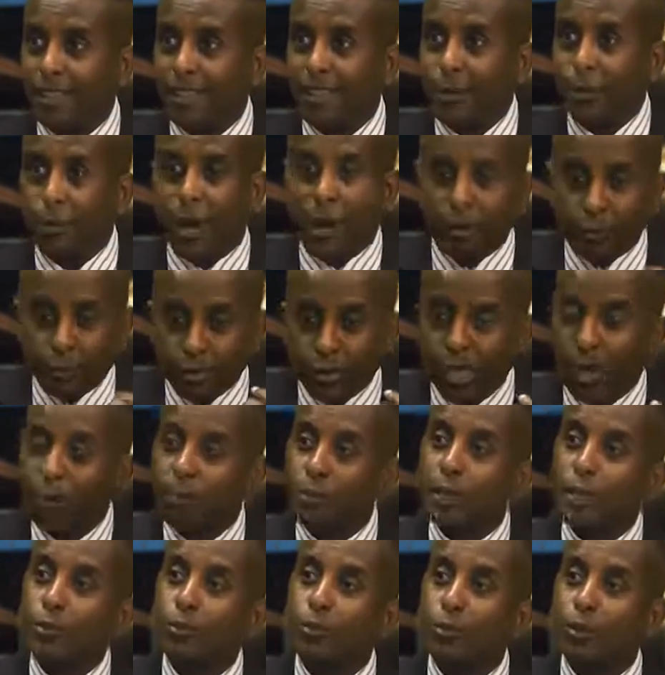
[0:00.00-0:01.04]
We have to tap
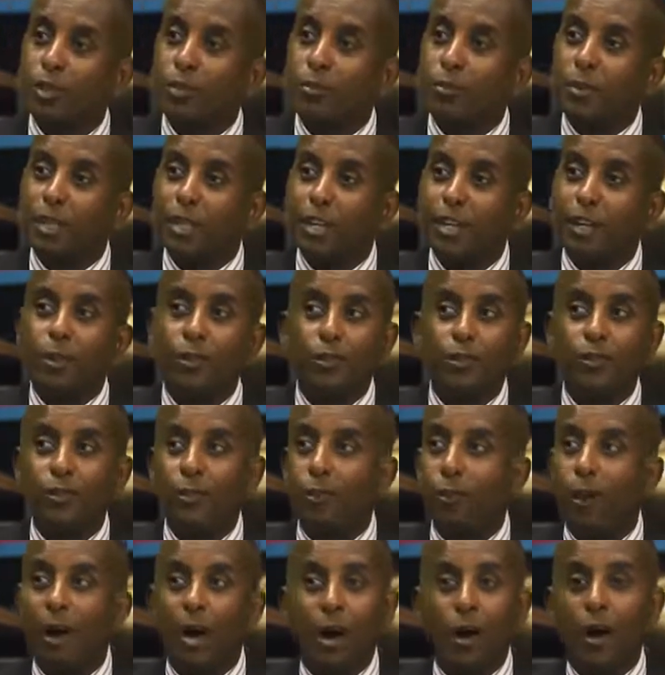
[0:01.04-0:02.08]
into it because
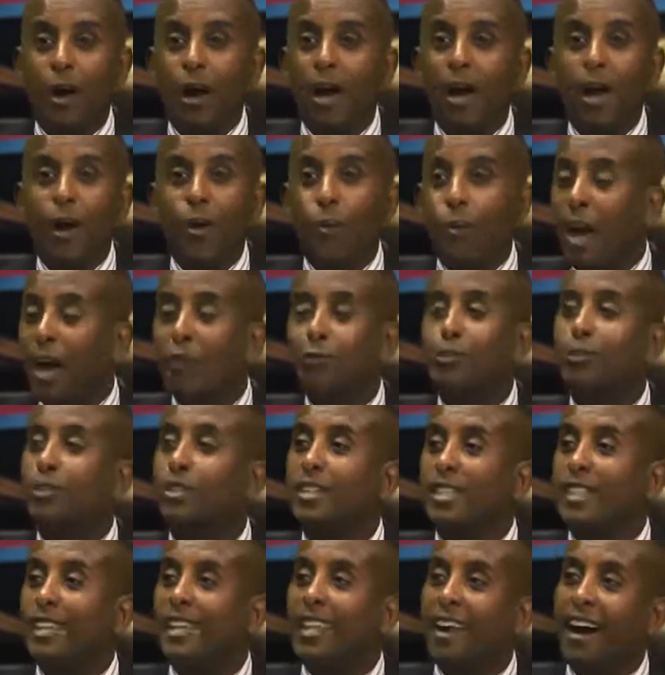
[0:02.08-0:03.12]
we have to
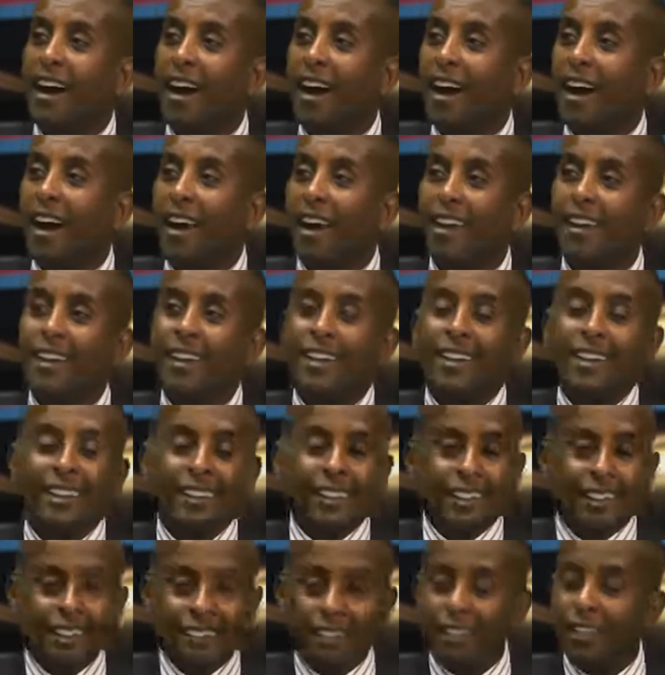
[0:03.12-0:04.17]
deny
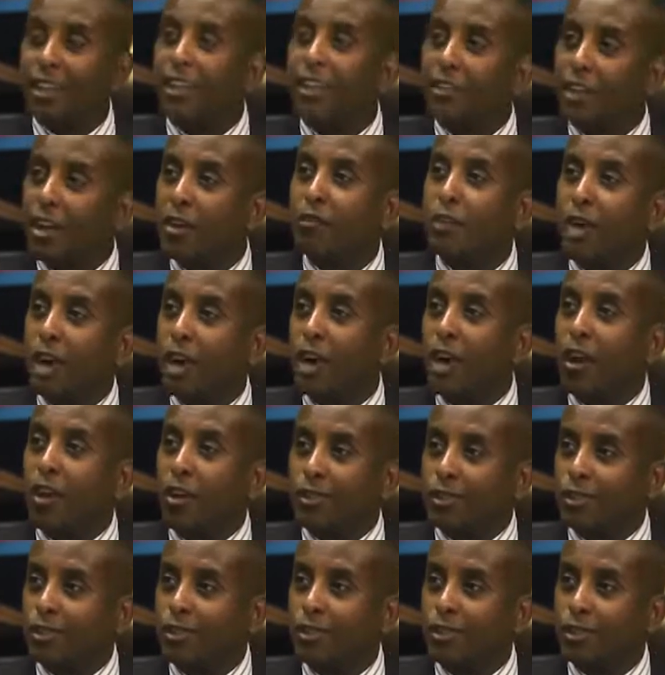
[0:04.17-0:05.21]
the
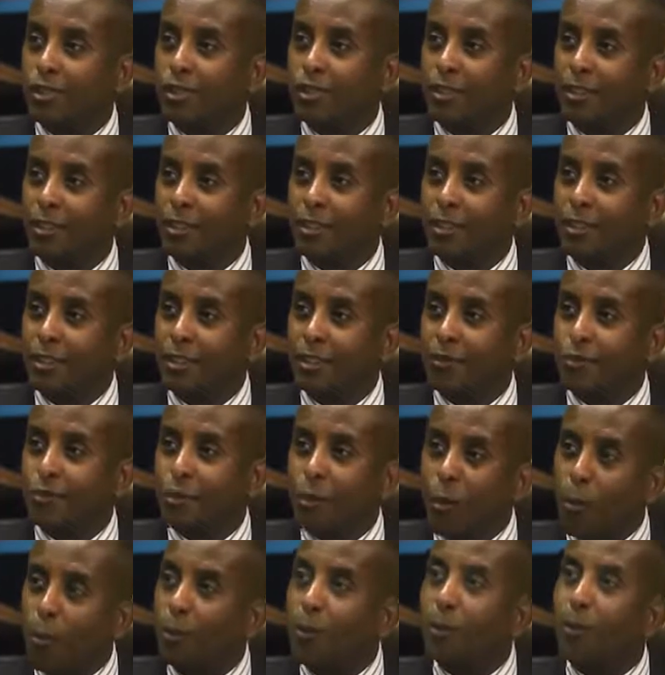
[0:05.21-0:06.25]
graveyards
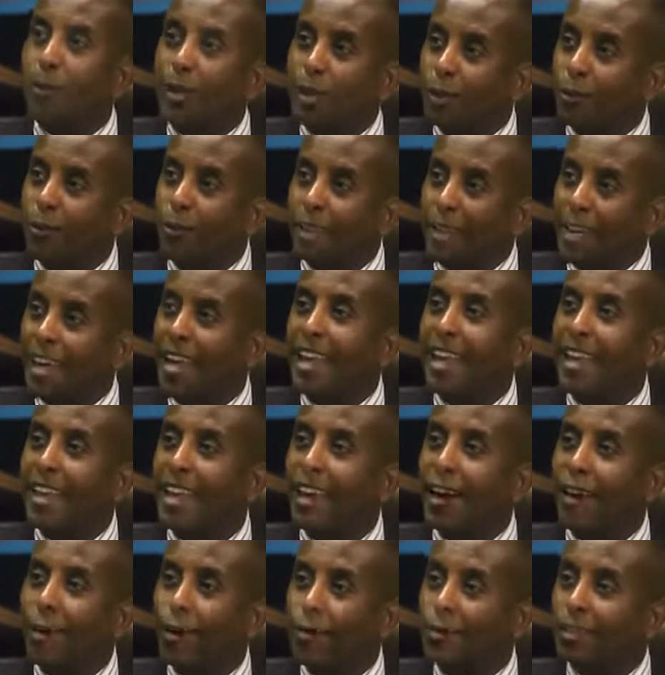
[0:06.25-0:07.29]
from getting
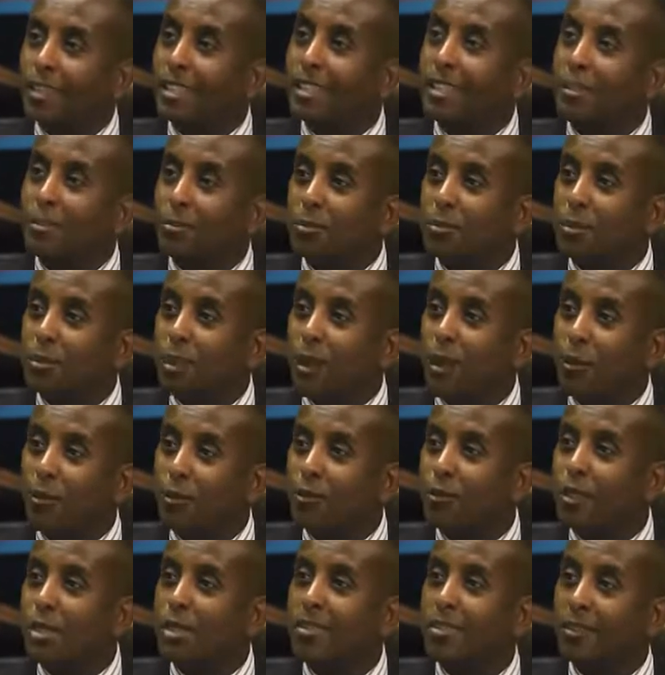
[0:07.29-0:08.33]
our dreams, our
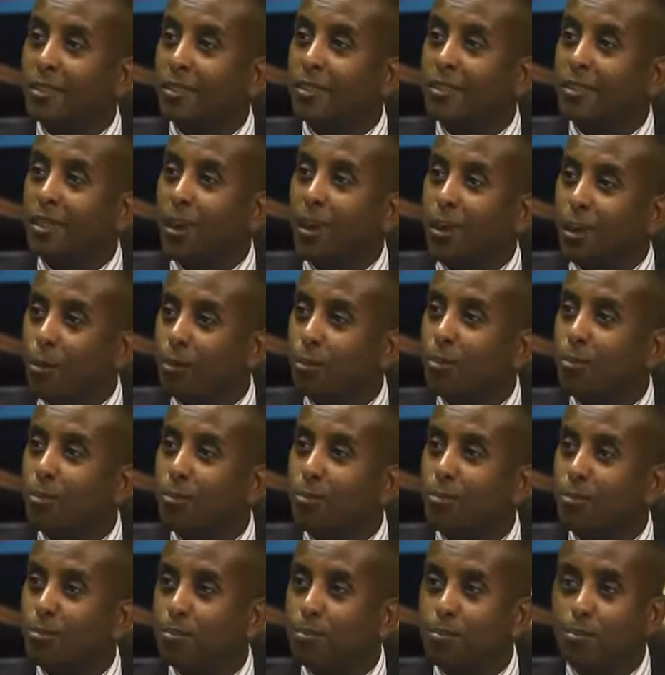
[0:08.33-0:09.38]
visions, our
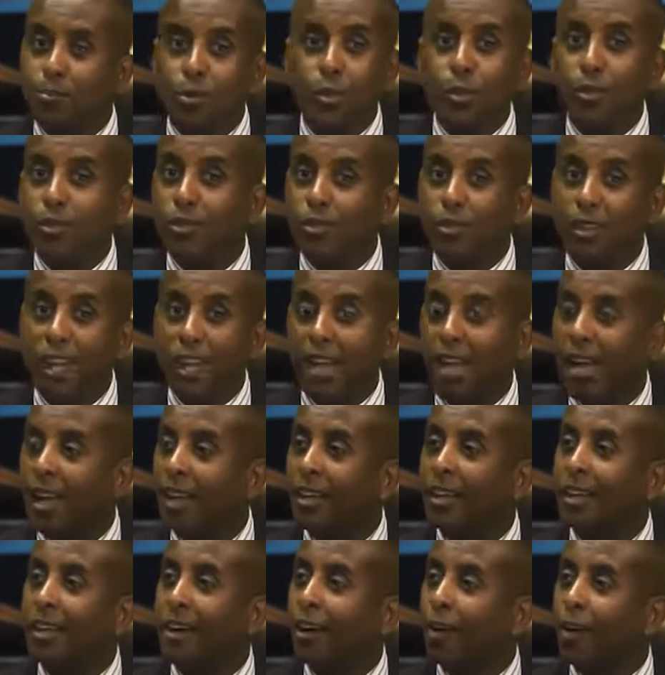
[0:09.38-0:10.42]
books
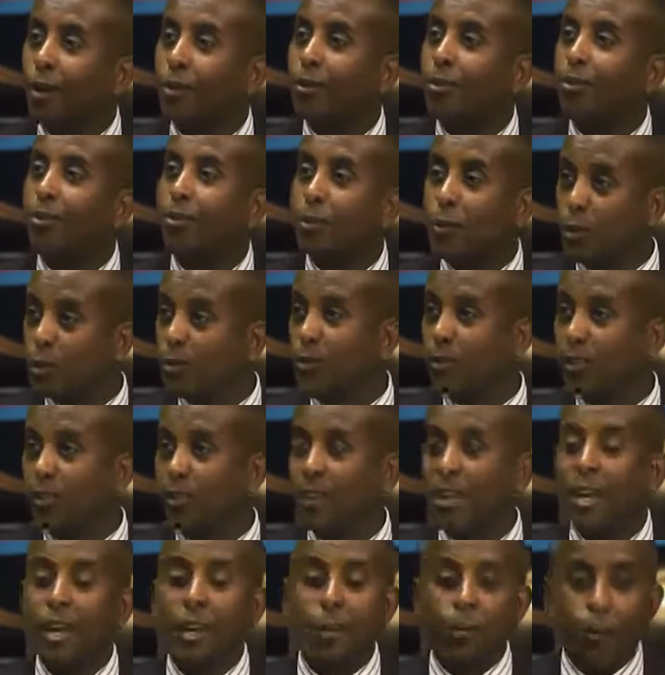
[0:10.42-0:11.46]
and our musics.
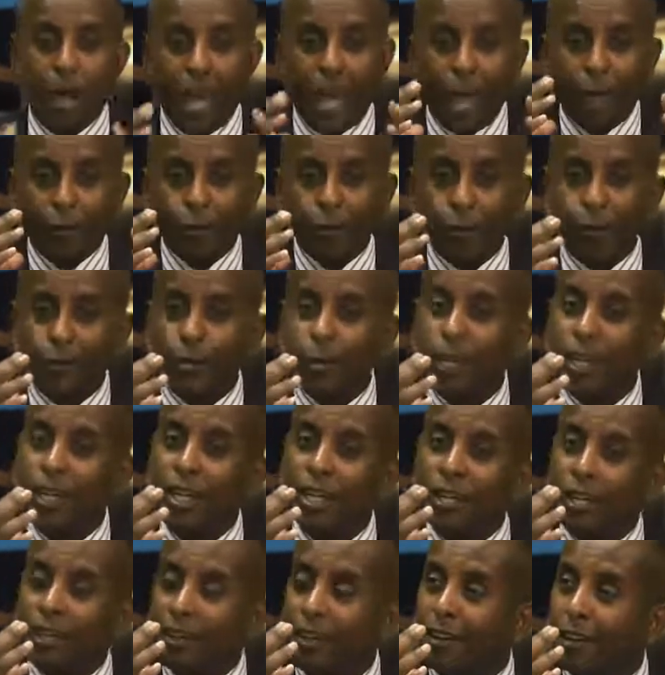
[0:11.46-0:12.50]
We have to
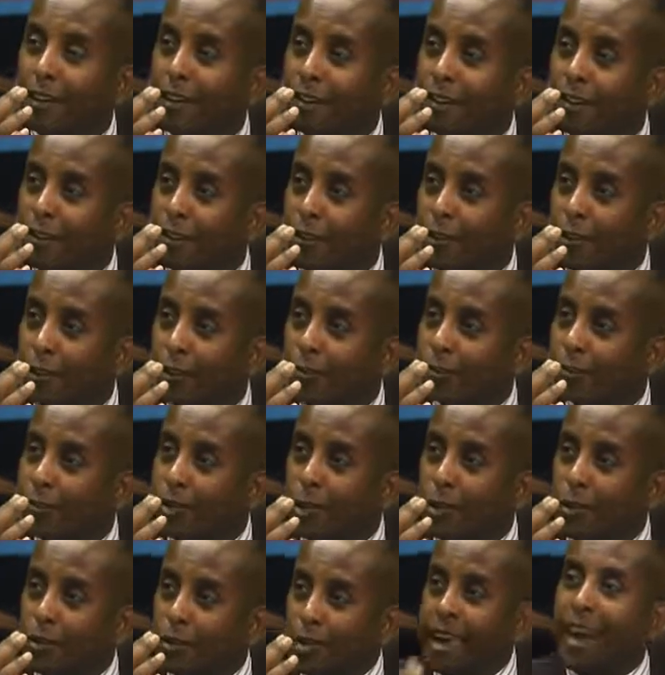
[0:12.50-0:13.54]

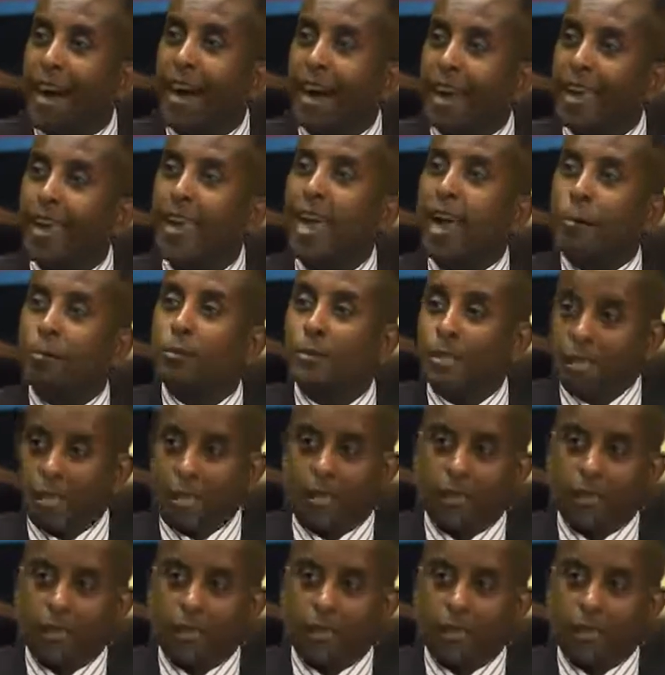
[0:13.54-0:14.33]
die empty.